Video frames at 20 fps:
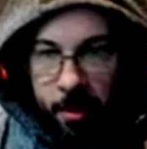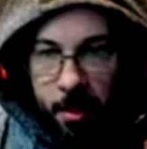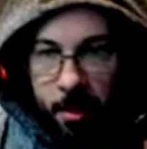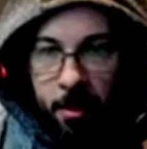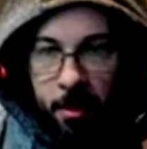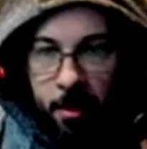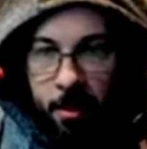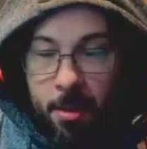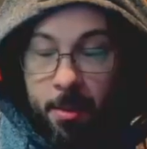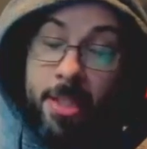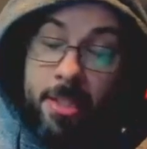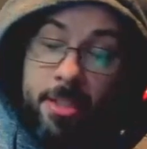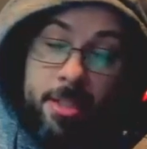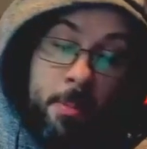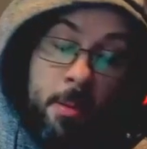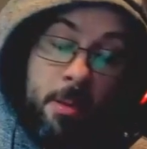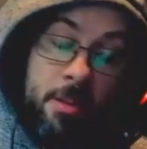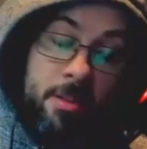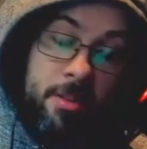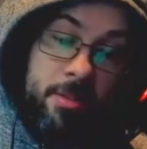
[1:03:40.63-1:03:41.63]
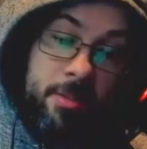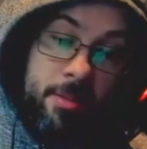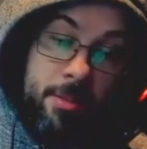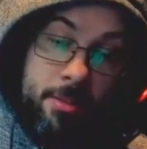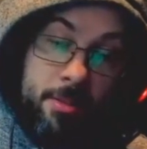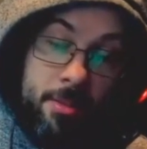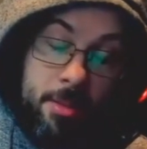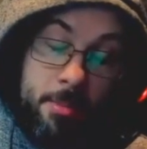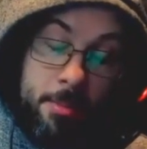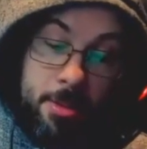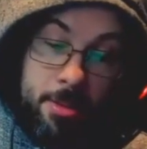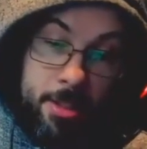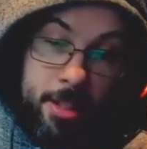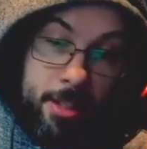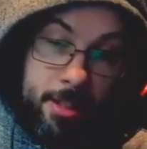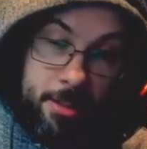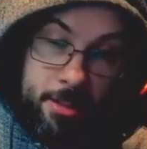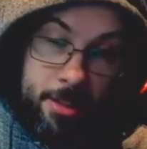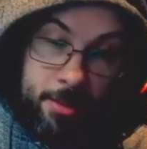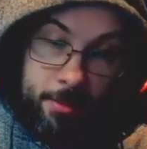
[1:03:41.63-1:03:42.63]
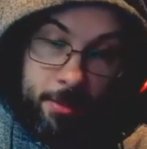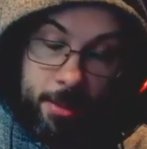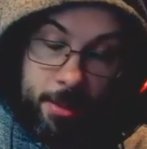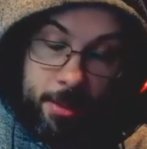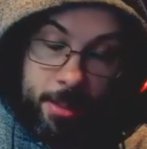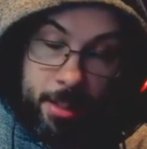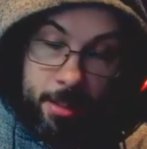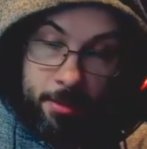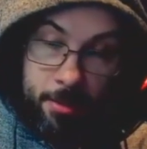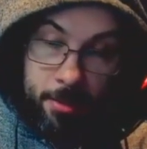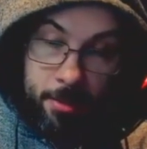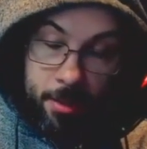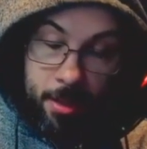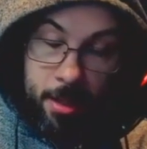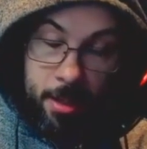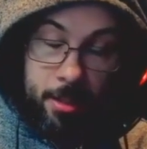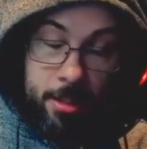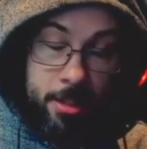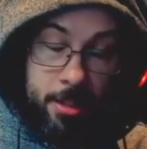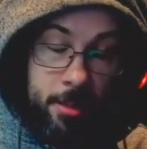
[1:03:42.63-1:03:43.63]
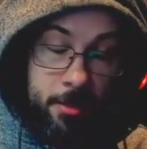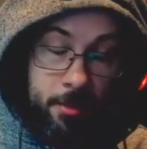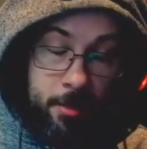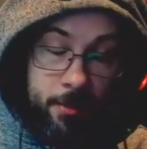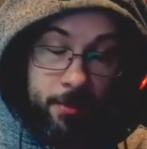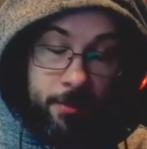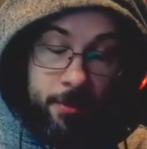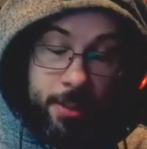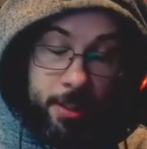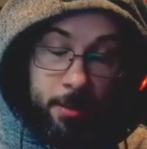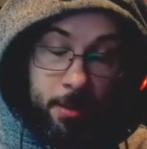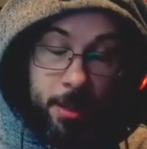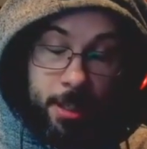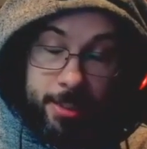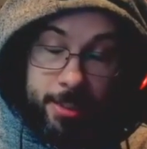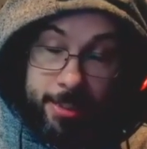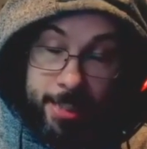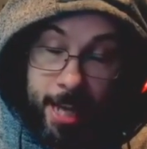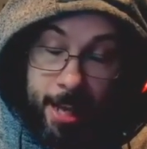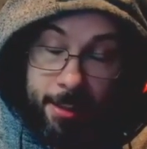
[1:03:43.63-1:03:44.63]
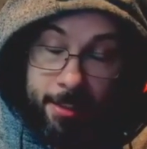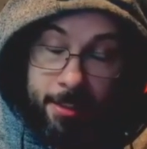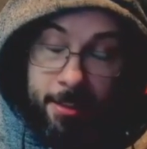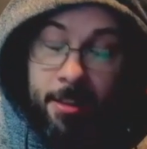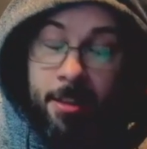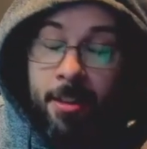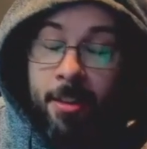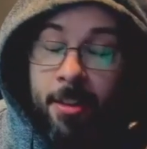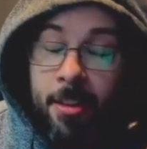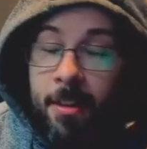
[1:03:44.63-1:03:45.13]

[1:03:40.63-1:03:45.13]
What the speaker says: own. I'm actually surprised I've got so much energy right now because I feel like death.